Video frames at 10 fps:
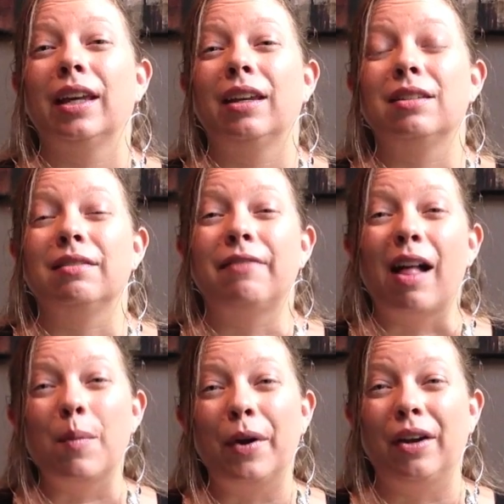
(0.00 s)
can
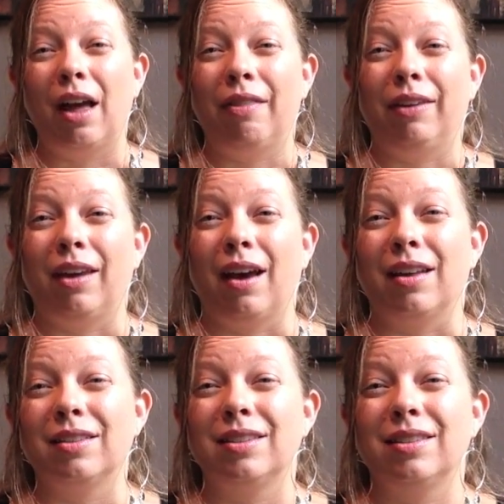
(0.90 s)
develop our unhealthy
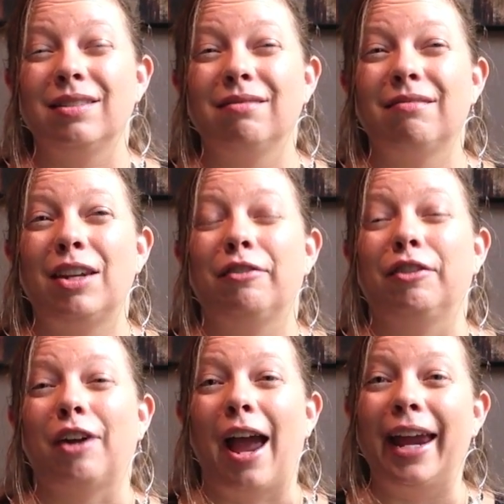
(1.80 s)
guts in a
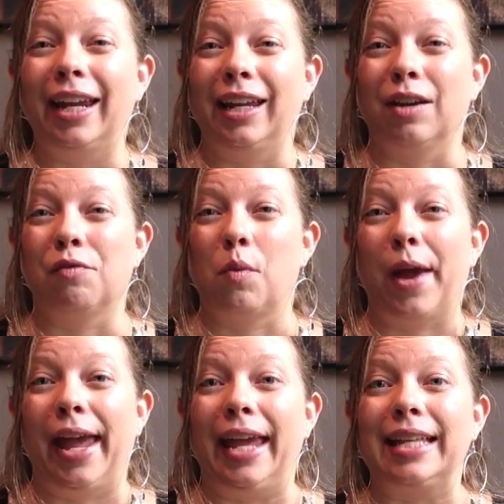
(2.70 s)
variety of
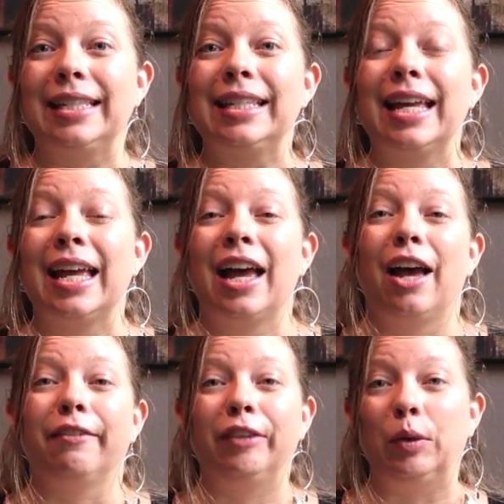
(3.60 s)
ways,
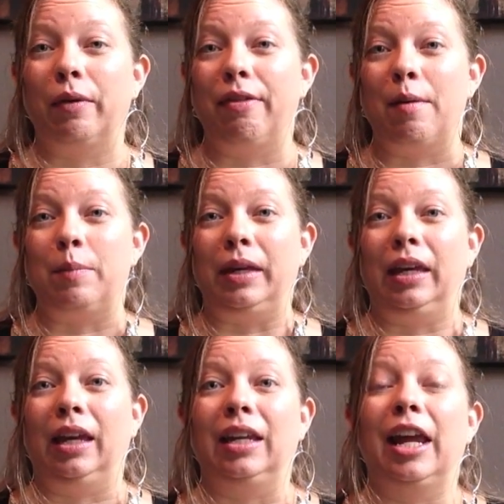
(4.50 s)
a few of them
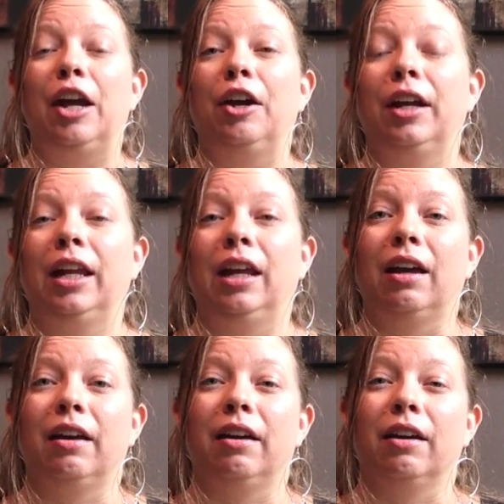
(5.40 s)
being
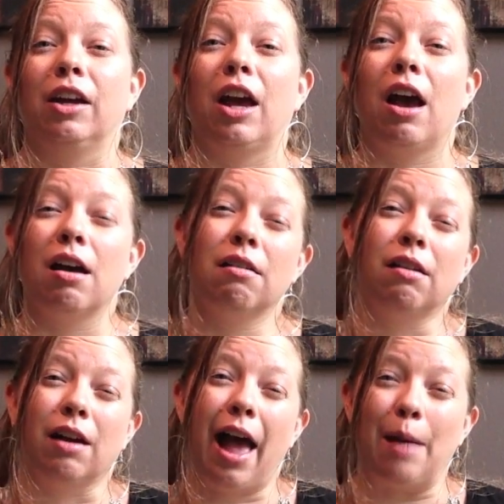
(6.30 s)
inheriting
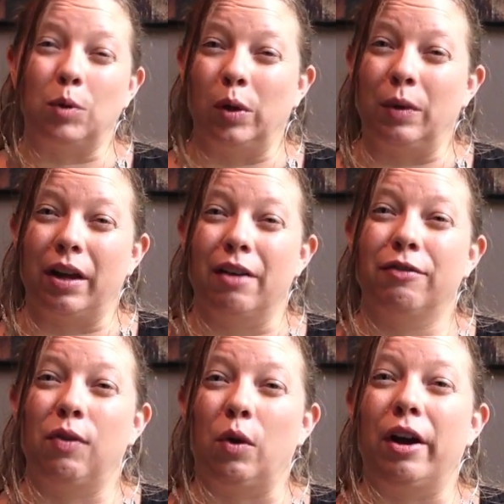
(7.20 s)
abnormal gut
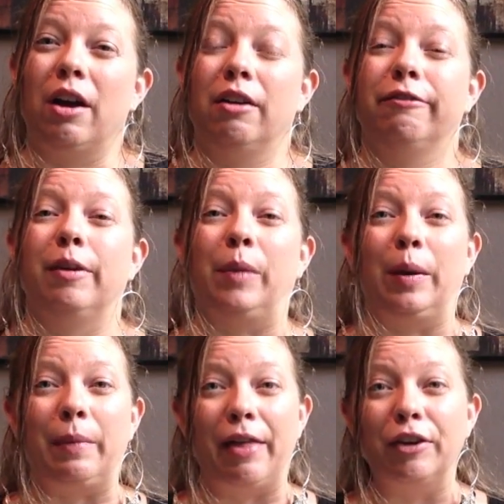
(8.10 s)
flora from
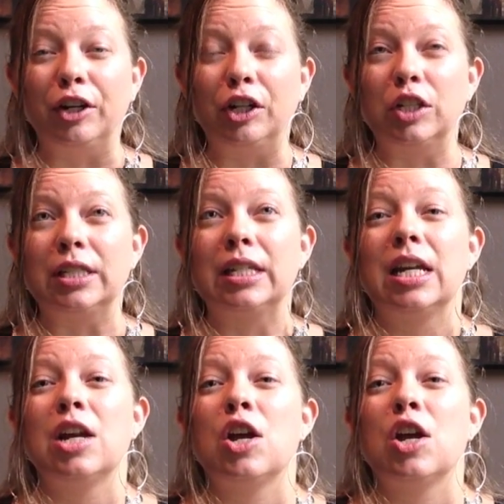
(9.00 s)
our mothers,